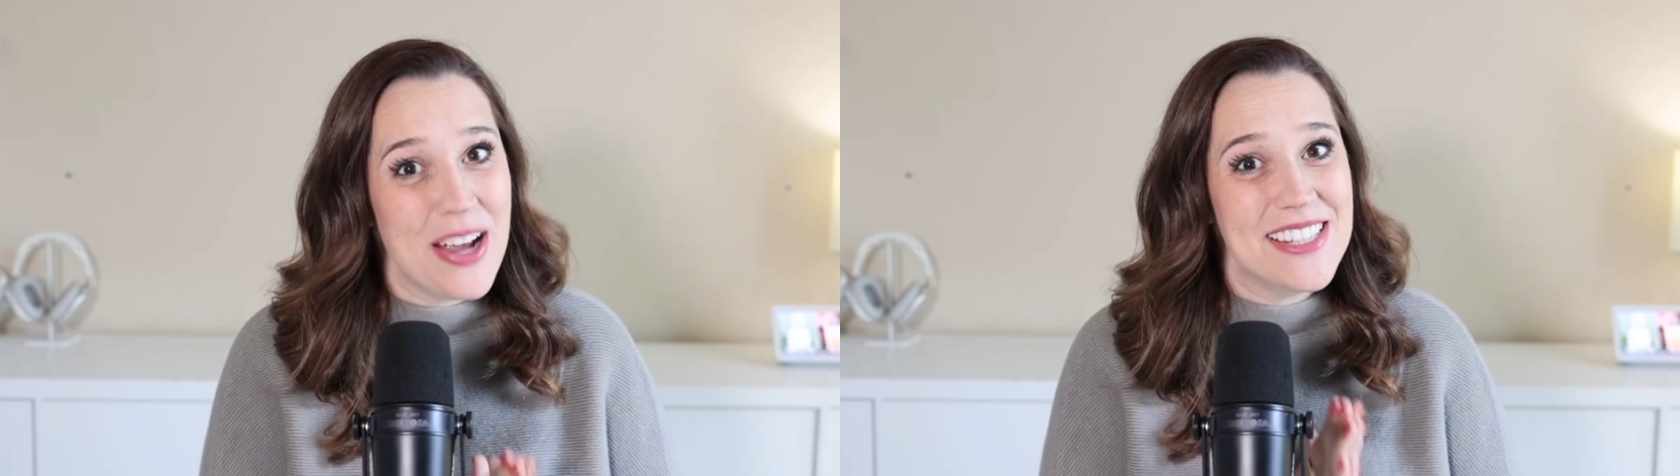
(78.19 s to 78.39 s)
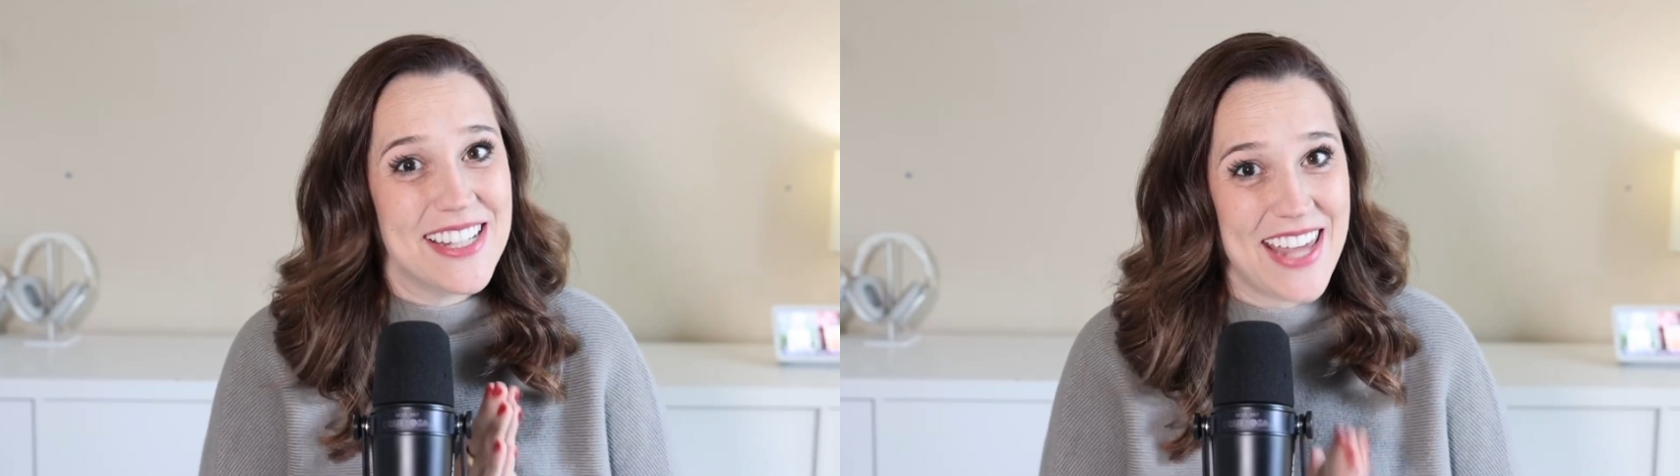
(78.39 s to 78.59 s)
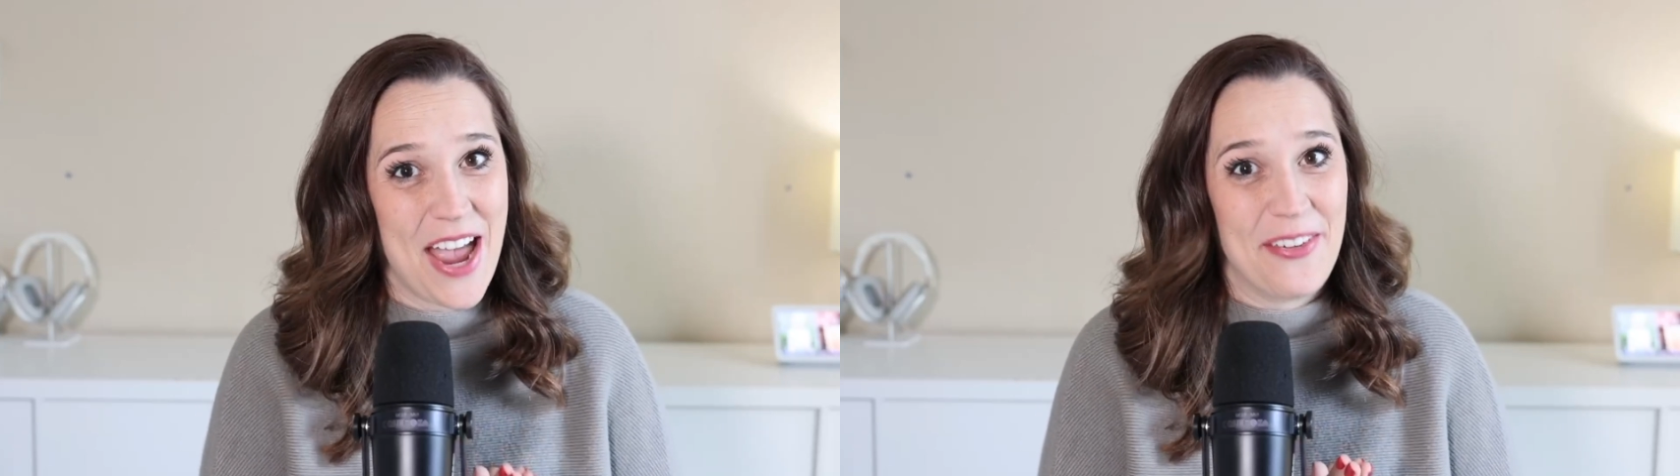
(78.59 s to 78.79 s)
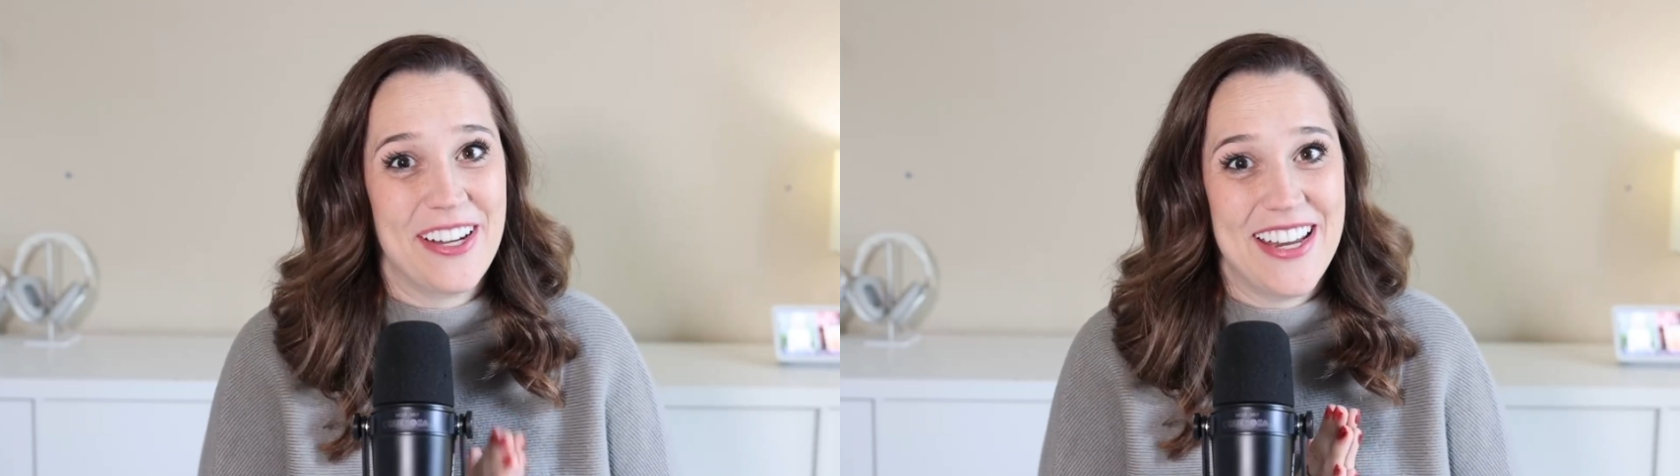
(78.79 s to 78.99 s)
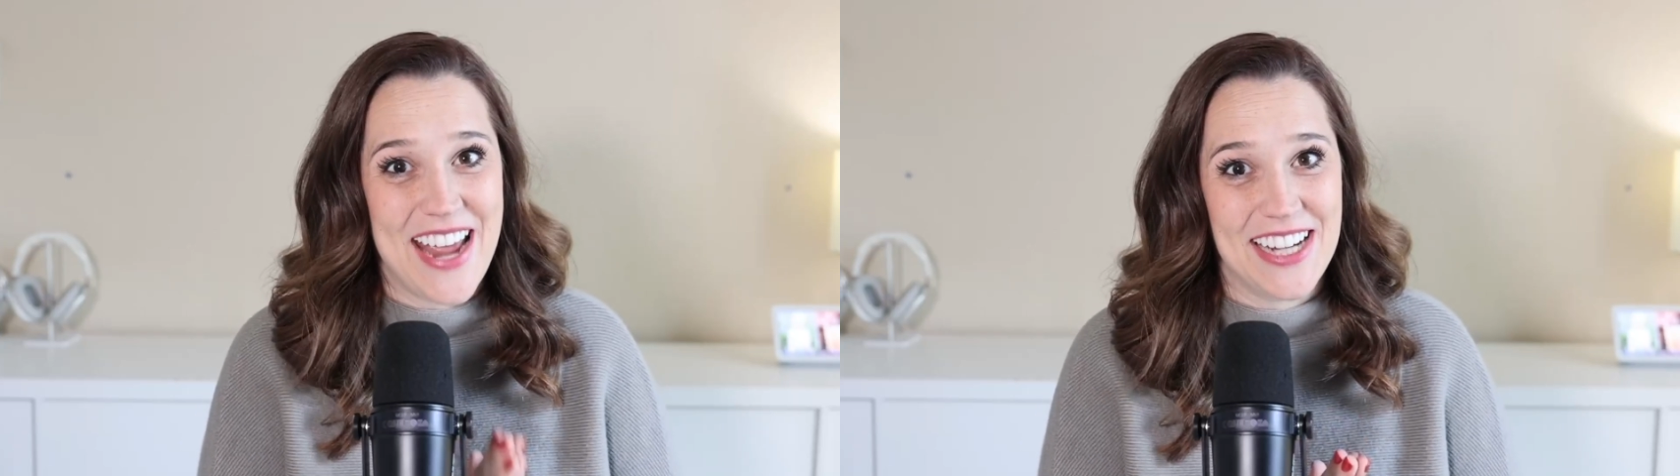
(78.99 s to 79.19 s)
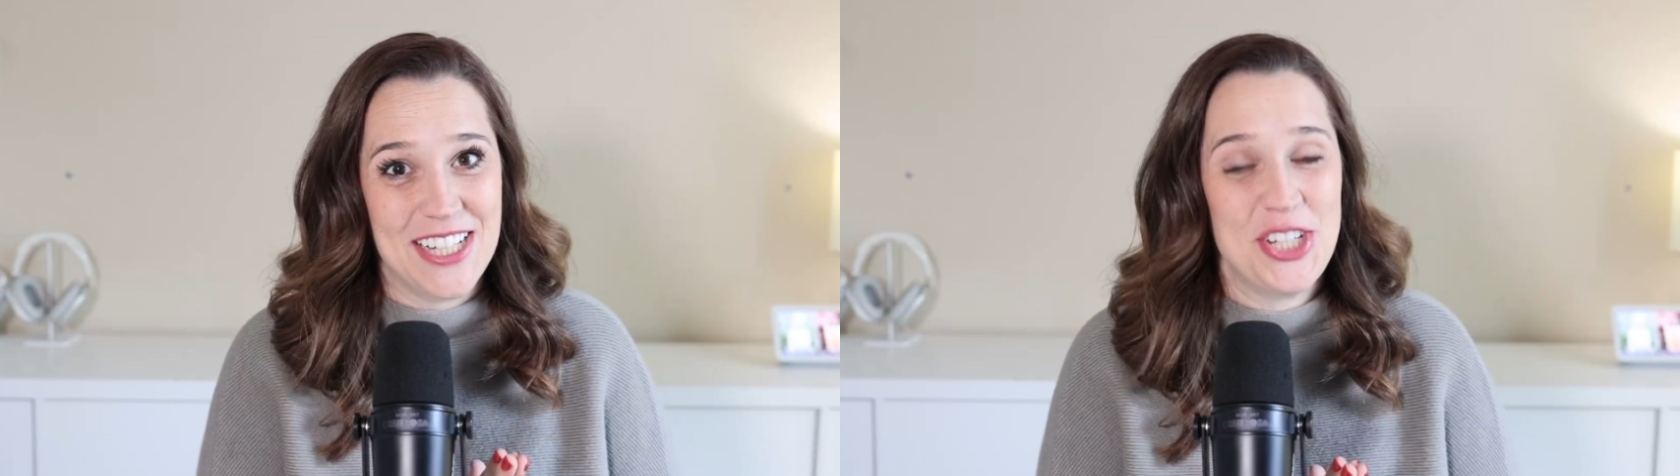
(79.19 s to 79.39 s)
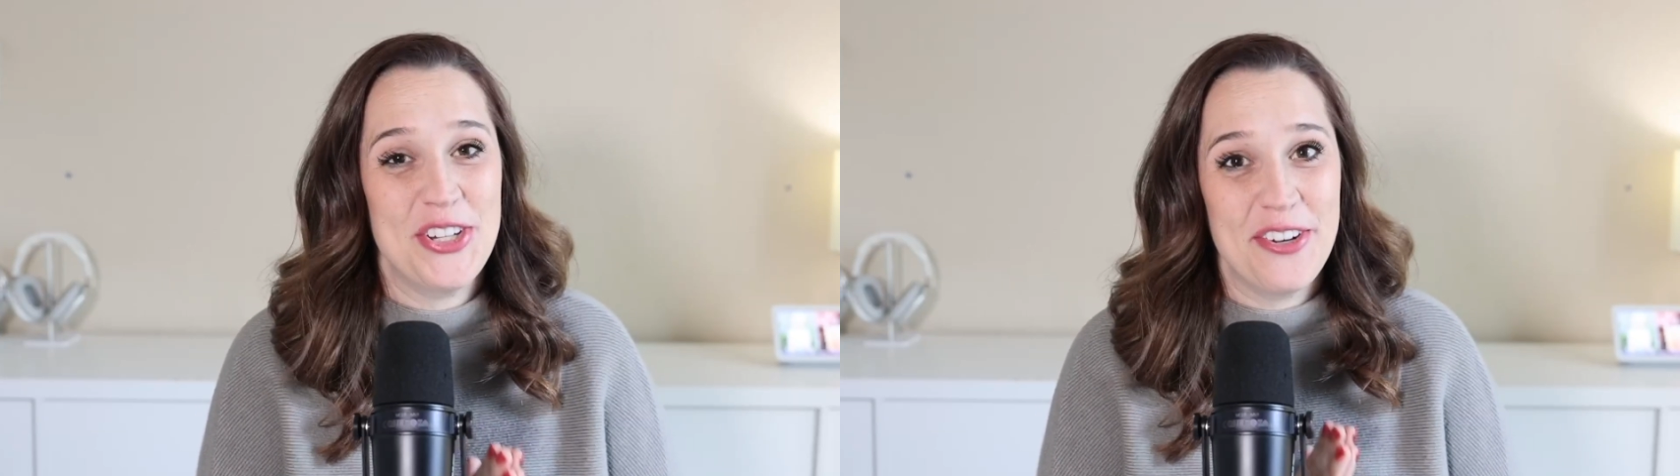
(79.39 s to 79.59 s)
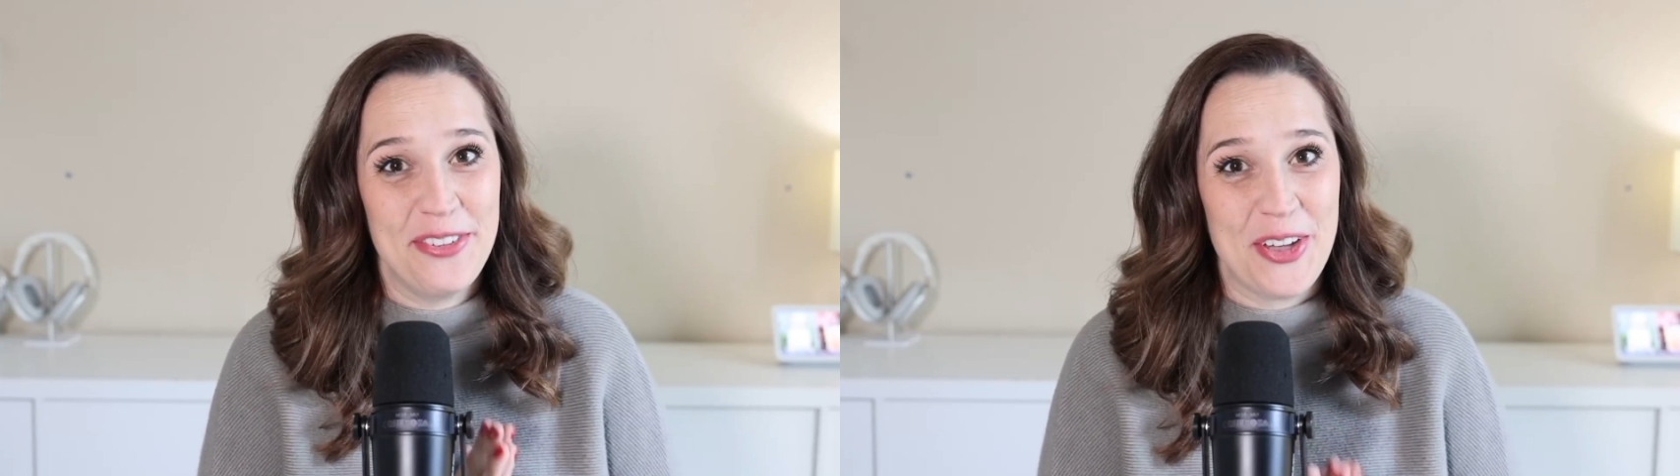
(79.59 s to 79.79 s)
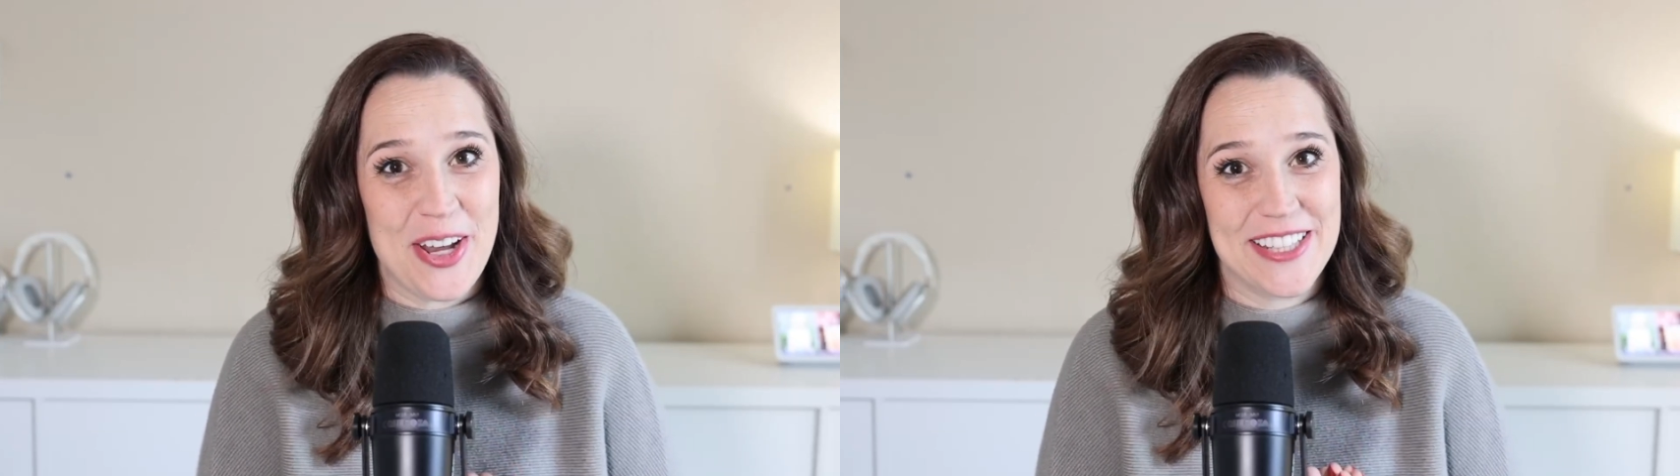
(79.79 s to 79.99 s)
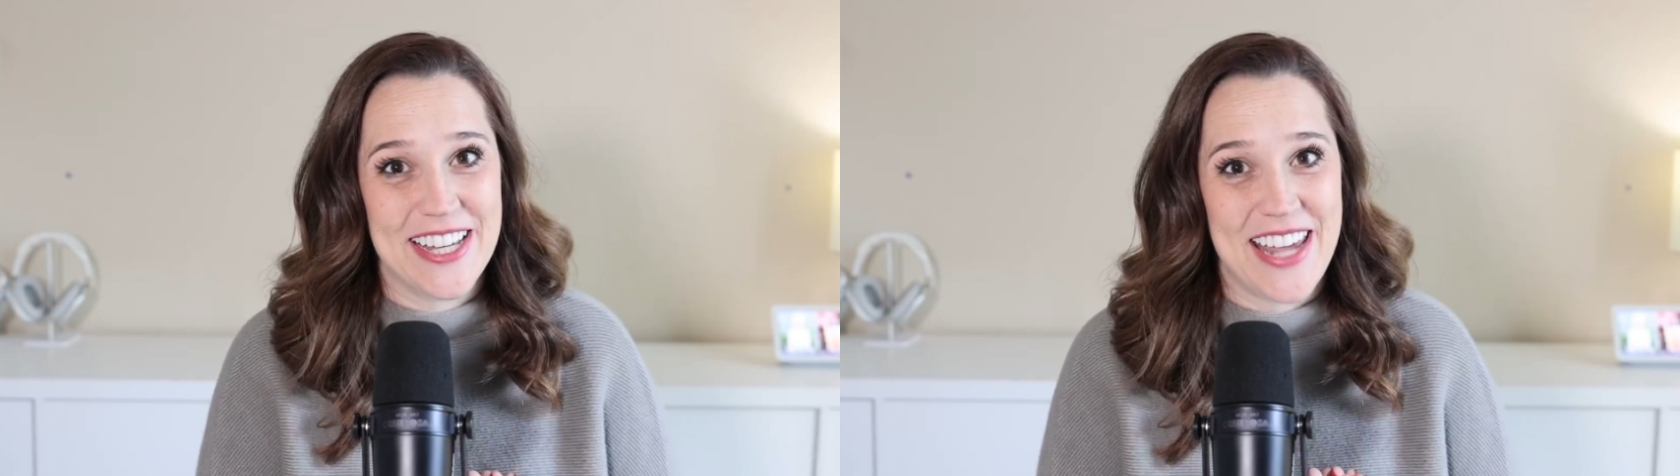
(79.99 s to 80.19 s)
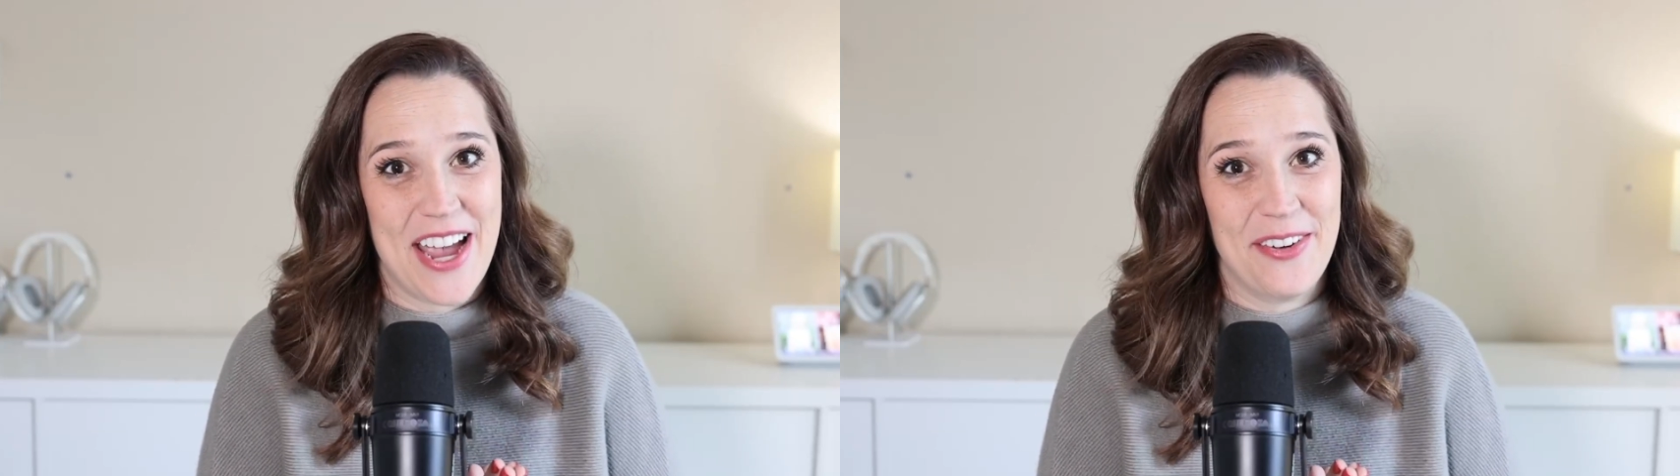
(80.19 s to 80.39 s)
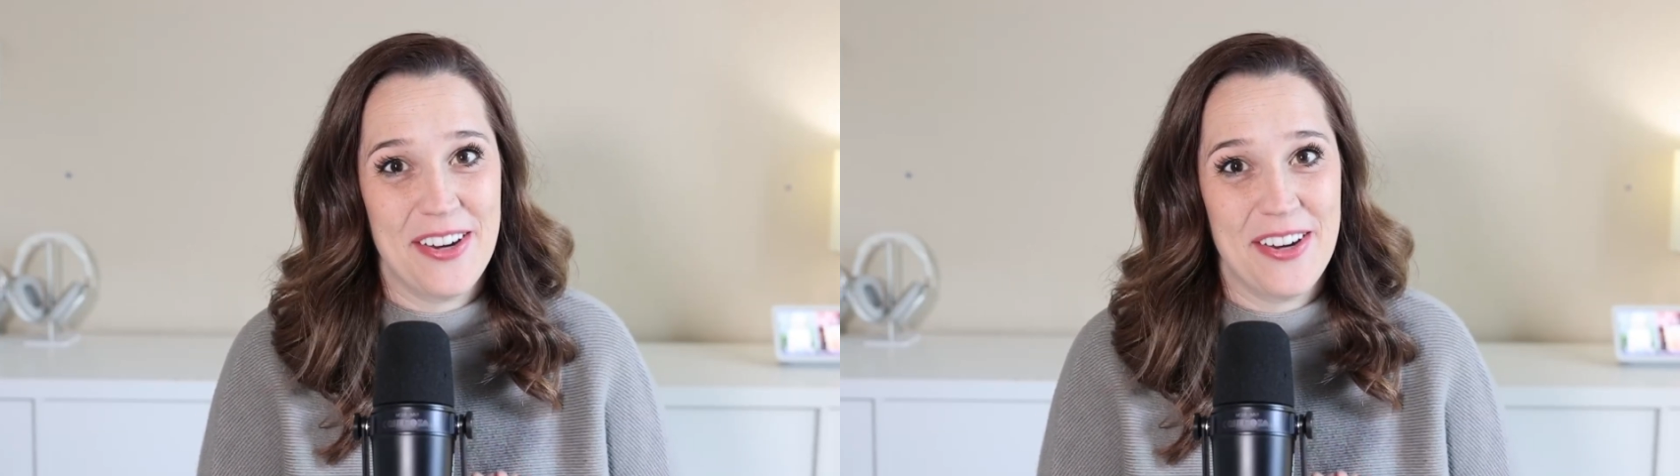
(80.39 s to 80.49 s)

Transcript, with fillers: account connected to your Flodesk account,